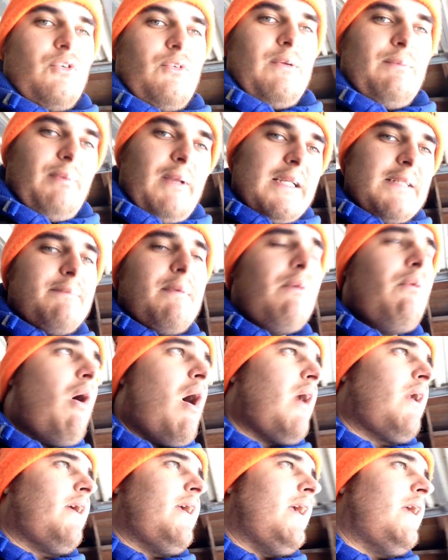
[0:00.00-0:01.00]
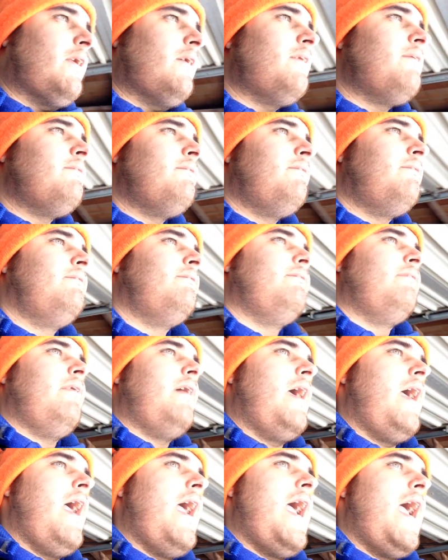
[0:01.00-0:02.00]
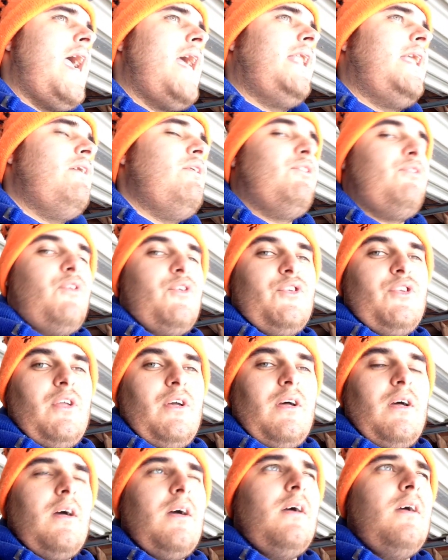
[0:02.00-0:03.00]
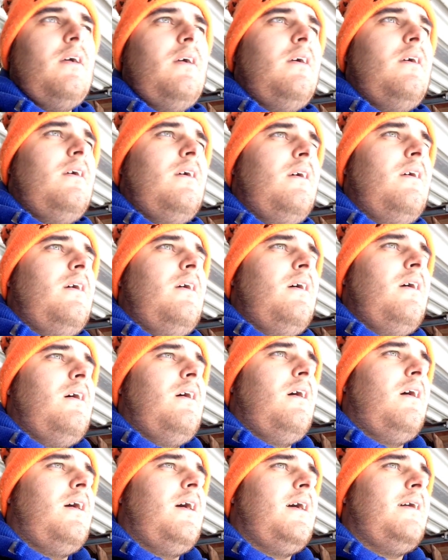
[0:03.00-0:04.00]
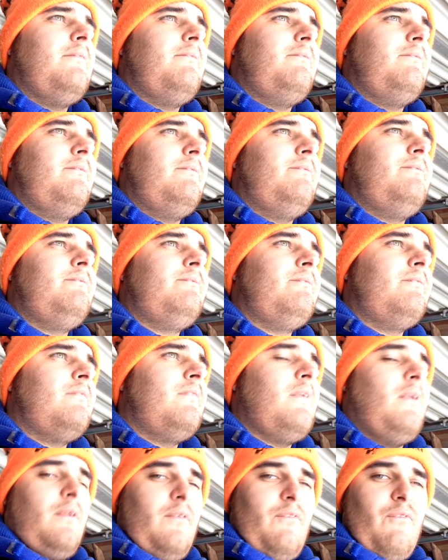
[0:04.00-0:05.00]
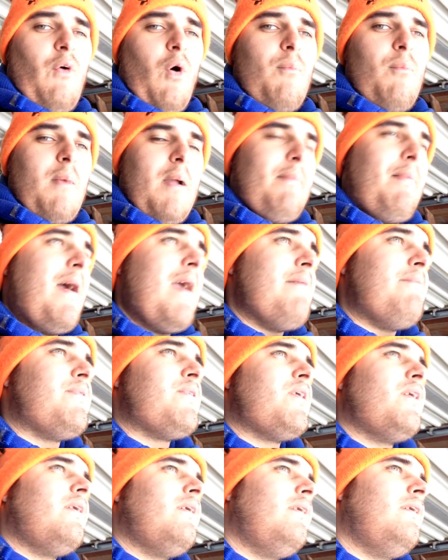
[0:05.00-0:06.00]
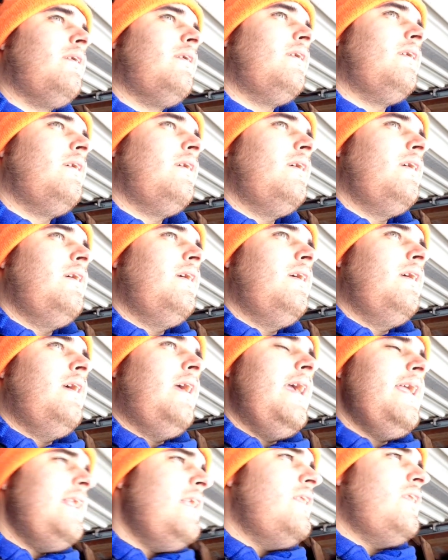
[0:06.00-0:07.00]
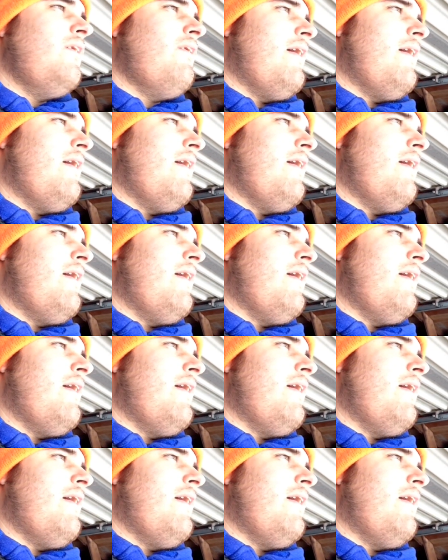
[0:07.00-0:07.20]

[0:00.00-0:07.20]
to replace my water heater, and he was supposed to um, foam my pipes. He didn't do